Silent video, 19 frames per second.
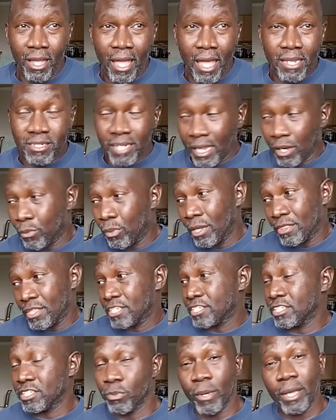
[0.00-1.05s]
and like, well,
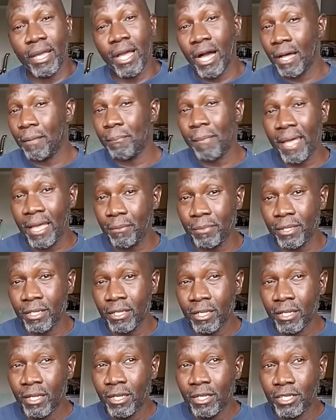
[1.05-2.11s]
this is the way God made me,
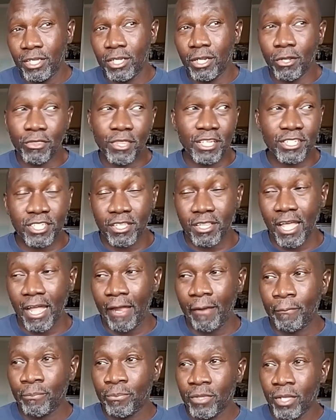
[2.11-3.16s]
you know, this and
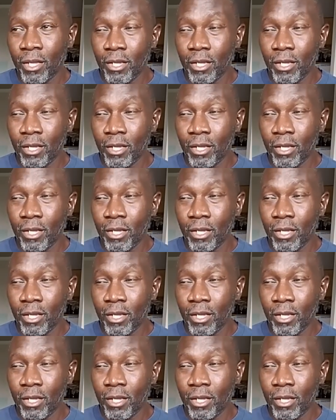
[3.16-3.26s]
that.